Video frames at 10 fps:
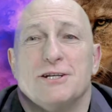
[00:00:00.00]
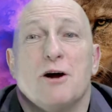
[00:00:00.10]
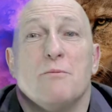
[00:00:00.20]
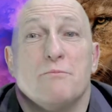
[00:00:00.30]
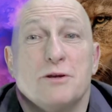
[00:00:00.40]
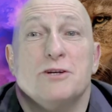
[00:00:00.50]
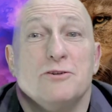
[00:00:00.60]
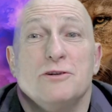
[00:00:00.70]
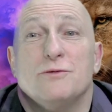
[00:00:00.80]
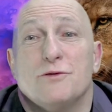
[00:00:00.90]
don't
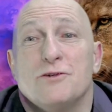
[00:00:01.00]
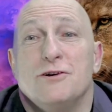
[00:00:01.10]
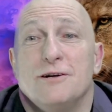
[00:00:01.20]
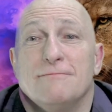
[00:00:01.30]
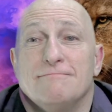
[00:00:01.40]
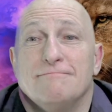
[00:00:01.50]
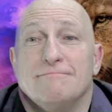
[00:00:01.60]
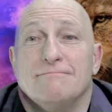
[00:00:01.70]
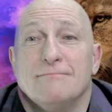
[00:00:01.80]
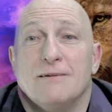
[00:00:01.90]
produce fruit
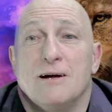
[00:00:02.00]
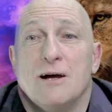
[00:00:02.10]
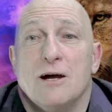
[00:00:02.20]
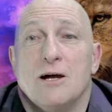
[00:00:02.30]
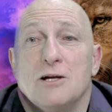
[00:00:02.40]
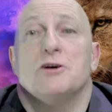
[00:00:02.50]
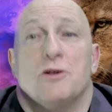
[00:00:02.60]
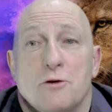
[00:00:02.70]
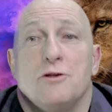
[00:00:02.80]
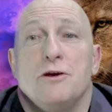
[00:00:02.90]
so
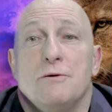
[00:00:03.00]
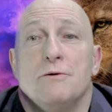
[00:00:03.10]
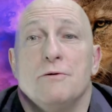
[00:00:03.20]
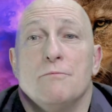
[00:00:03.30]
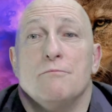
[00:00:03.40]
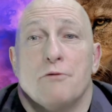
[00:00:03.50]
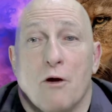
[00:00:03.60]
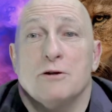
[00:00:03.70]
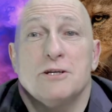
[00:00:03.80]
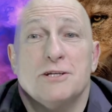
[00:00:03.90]
that the
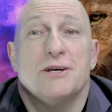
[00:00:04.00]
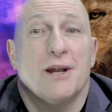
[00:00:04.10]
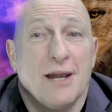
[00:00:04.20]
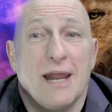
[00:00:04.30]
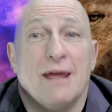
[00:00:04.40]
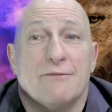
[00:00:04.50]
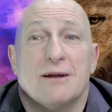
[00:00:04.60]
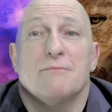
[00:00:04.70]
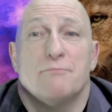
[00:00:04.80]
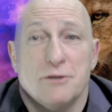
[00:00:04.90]
branches that are left
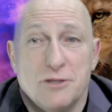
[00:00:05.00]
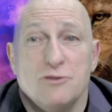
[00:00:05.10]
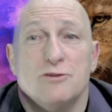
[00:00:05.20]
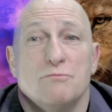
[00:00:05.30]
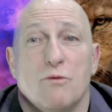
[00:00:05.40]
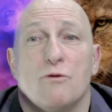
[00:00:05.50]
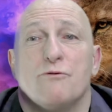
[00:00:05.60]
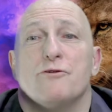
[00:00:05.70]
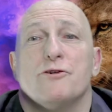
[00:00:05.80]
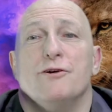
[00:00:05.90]
can produce more
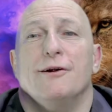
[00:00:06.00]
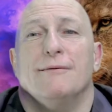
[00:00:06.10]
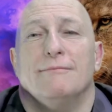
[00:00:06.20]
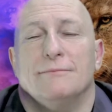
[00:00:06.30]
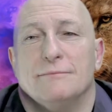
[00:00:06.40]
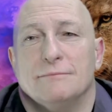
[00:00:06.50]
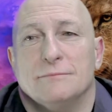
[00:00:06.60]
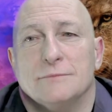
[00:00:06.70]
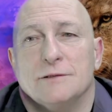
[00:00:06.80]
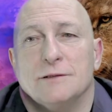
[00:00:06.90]
fruit.
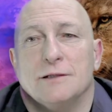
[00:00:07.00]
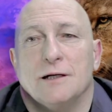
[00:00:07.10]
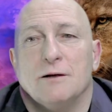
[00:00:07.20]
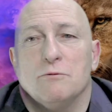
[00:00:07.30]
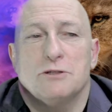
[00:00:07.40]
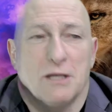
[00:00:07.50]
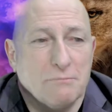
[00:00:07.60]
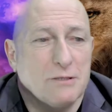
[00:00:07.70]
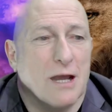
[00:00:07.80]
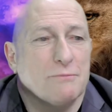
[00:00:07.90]
Or well,
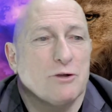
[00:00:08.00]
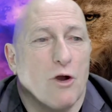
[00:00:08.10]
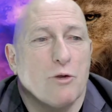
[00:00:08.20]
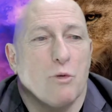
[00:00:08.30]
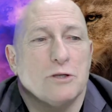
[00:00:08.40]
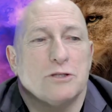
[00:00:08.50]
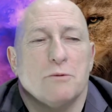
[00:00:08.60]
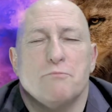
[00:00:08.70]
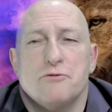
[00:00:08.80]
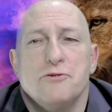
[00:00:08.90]
sometimes God wants to
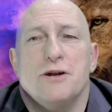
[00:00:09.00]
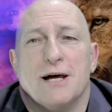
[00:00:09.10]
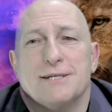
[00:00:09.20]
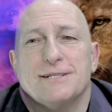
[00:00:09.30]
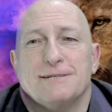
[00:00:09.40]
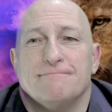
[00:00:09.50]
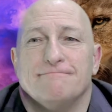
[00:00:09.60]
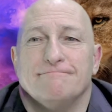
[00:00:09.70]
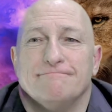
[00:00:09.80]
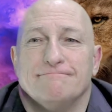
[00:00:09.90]
prune us
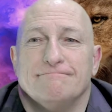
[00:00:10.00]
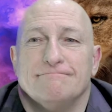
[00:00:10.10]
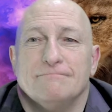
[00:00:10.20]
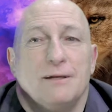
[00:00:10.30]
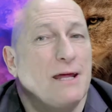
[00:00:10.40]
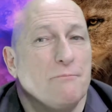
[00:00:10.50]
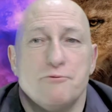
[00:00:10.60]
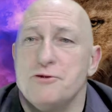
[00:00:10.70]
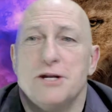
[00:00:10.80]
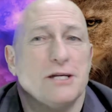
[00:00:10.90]
and that
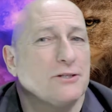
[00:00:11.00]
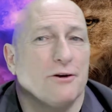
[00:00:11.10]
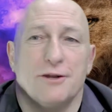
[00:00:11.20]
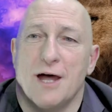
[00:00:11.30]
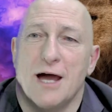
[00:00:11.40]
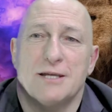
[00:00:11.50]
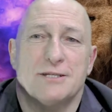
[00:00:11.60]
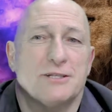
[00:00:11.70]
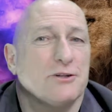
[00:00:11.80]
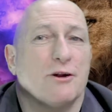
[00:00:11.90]
pruning is not nice,
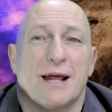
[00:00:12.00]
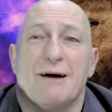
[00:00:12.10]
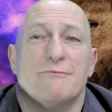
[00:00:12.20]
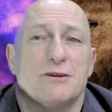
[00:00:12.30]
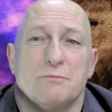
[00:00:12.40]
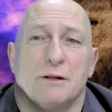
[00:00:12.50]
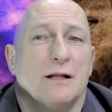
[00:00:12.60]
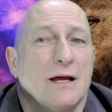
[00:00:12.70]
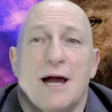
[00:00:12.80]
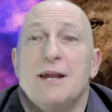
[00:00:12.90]
it's not comfortable,
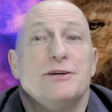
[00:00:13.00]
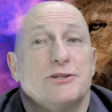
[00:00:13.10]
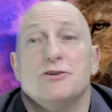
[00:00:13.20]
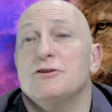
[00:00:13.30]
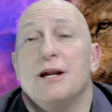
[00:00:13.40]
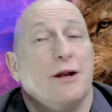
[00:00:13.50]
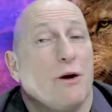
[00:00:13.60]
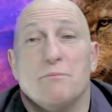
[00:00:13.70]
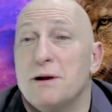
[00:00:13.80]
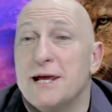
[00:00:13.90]
and it's certainly
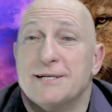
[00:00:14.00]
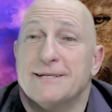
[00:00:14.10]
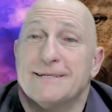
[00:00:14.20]
not pleasant.